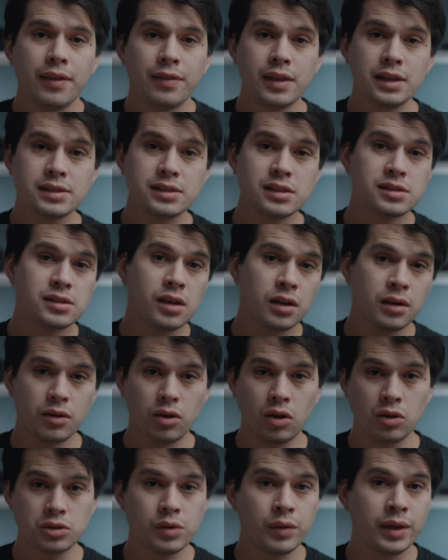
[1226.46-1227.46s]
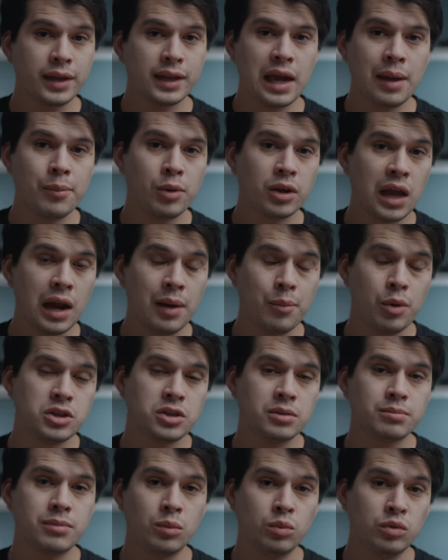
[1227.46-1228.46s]
This is done also in camera
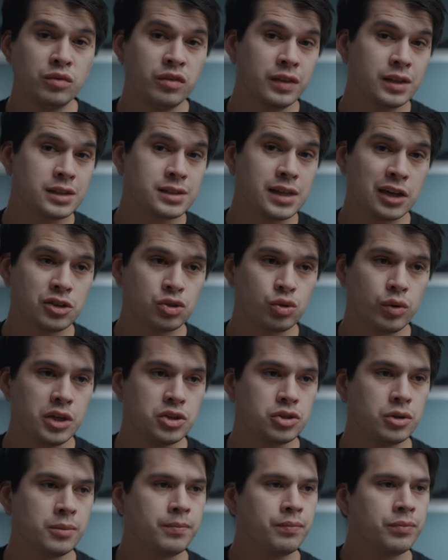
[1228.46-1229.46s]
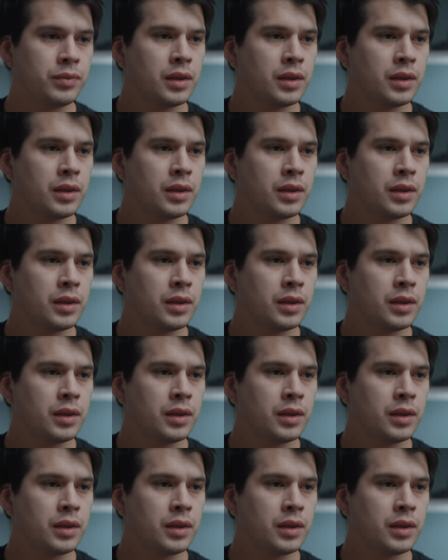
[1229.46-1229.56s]
calibration by moving the saturation.